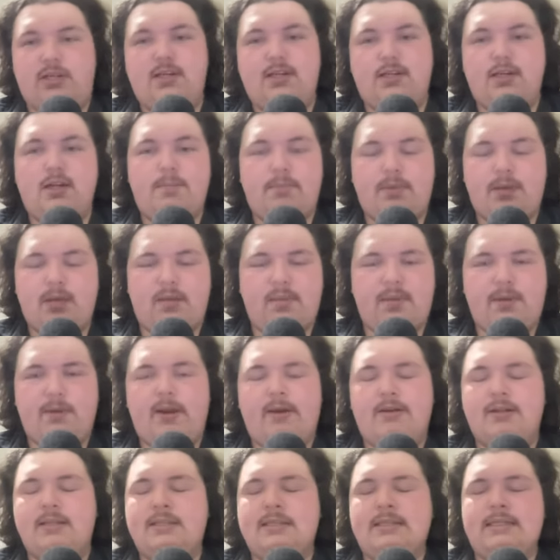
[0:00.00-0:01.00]
It ended up being a
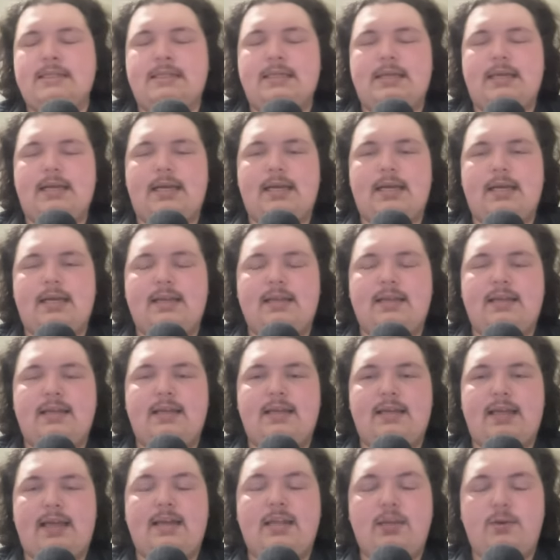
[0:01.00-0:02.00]
blowout in the
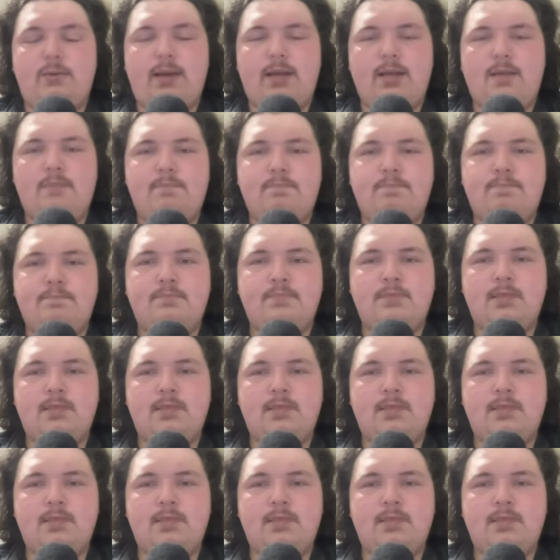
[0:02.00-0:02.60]
end anyway,